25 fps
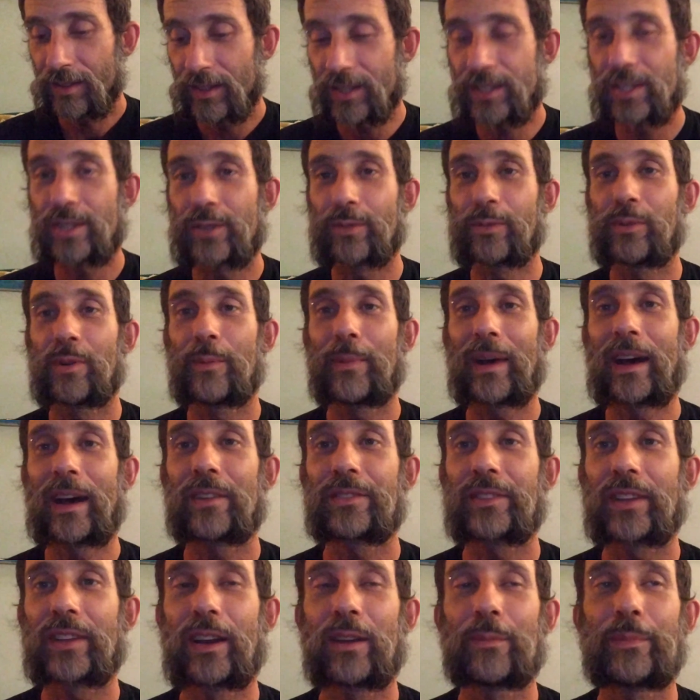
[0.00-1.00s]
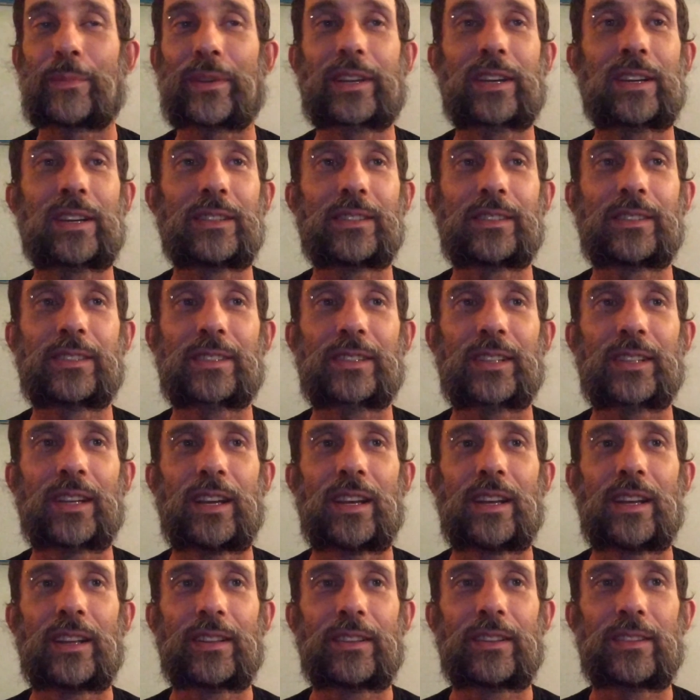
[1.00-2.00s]
this threw them out there because
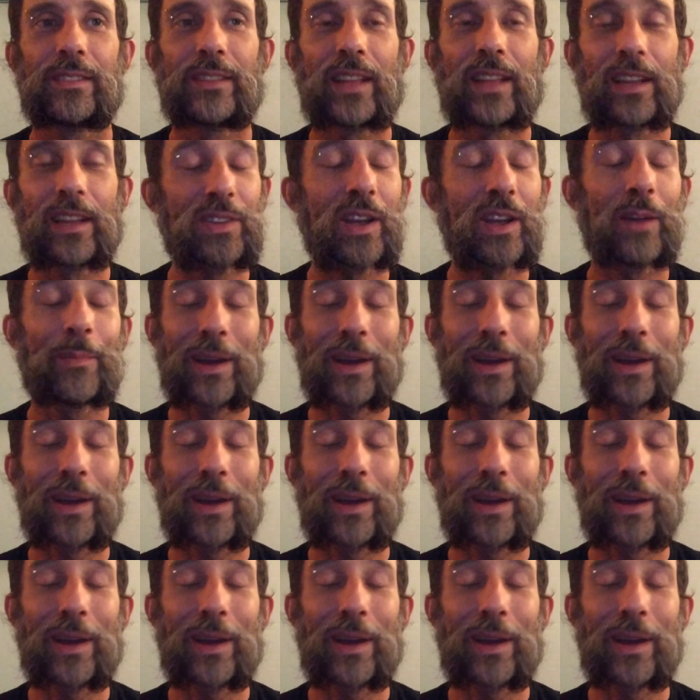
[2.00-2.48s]
they've